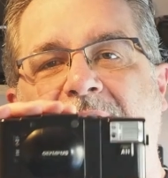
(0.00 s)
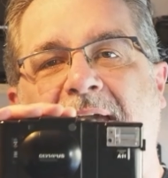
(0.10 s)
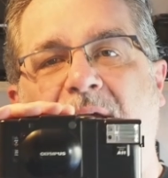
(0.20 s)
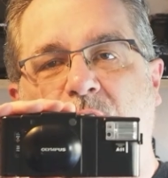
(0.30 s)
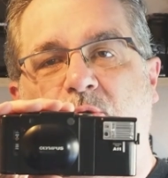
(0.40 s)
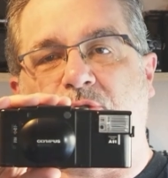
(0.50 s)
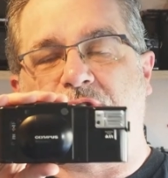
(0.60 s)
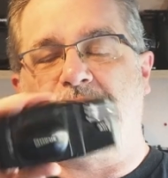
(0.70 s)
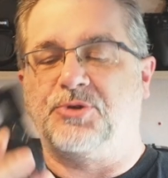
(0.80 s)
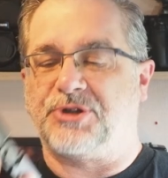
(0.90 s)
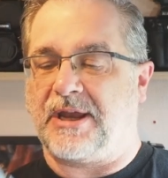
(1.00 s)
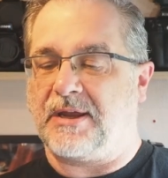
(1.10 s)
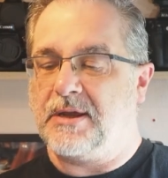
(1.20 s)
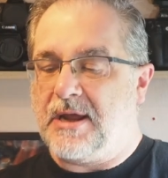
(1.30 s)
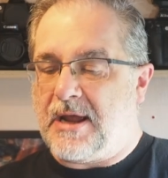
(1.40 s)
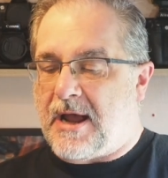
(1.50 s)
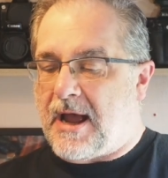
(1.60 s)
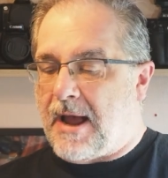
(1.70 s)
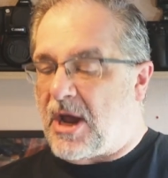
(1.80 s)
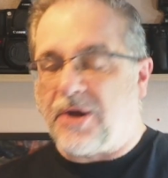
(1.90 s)
and how you're shooting.
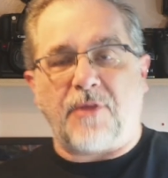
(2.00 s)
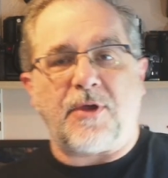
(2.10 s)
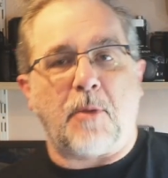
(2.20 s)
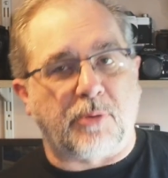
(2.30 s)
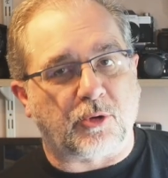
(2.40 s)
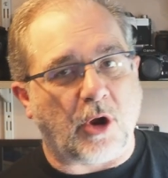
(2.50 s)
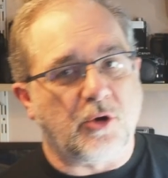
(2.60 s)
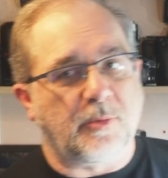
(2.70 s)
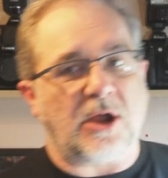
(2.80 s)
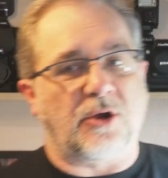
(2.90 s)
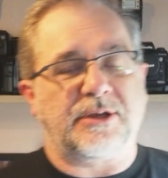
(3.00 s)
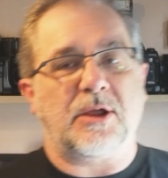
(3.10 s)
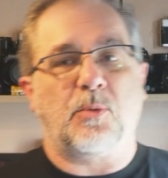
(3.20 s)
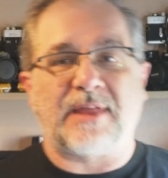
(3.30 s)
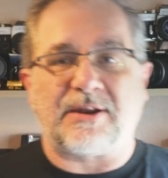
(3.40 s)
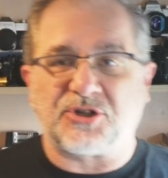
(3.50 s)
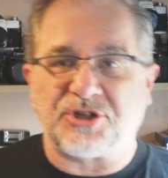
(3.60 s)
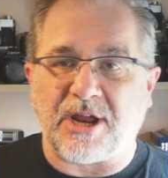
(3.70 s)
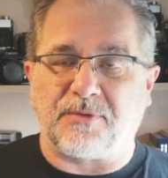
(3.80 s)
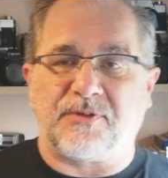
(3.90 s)
Another pro behind it, without a
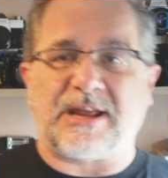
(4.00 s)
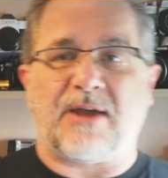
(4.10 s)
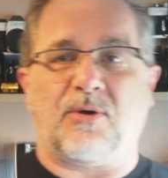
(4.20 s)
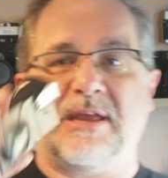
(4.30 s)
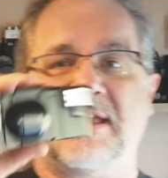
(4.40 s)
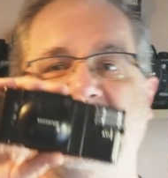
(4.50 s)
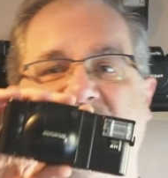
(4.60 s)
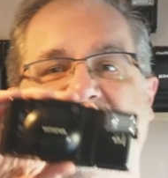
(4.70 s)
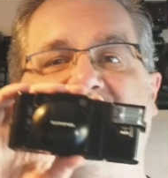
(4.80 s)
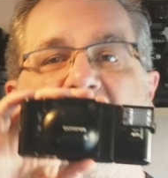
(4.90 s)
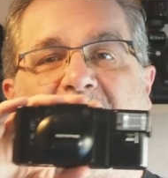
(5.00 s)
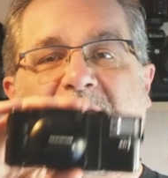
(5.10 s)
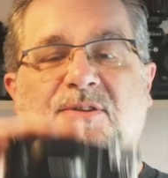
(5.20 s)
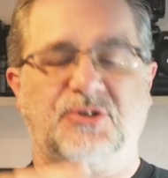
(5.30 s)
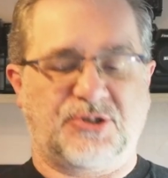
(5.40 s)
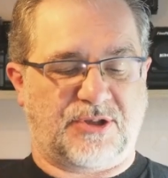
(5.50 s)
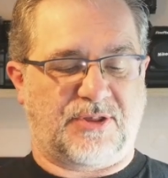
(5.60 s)
shadow of a doubt, is the lens.